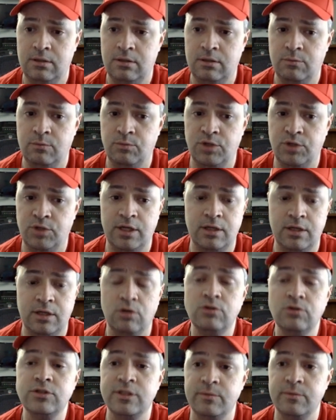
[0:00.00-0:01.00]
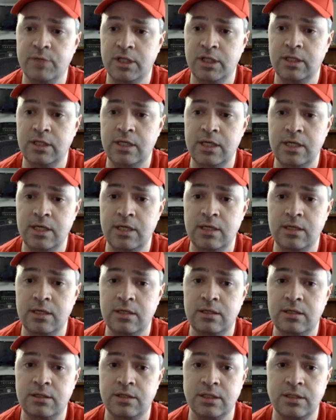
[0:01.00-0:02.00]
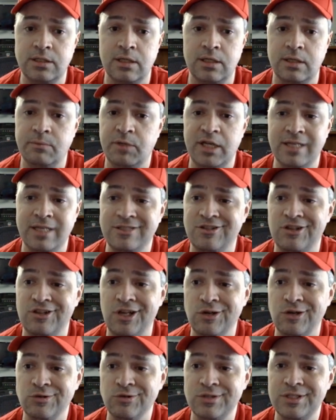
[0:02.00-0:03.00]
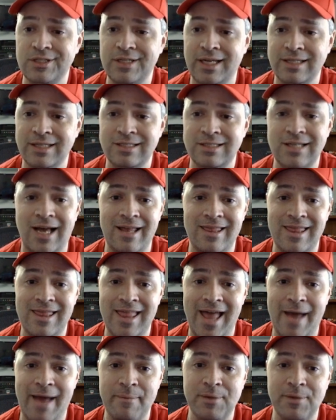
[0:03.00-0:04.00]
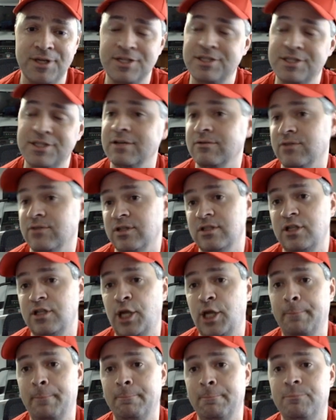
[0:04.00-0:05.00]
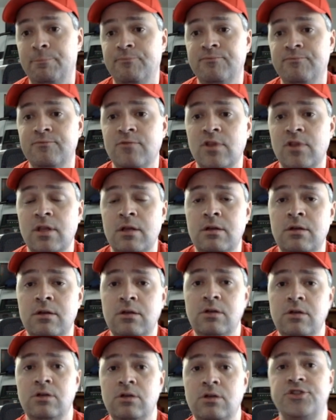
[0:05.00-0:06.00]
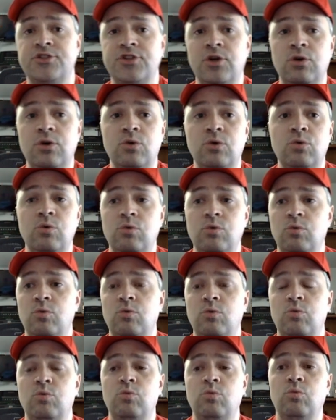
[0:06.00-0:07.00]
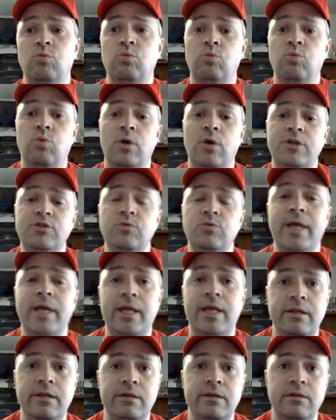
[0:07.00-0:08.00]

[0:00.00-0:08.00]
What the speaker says: But ultimately, it's close. It's not that much different. So what do we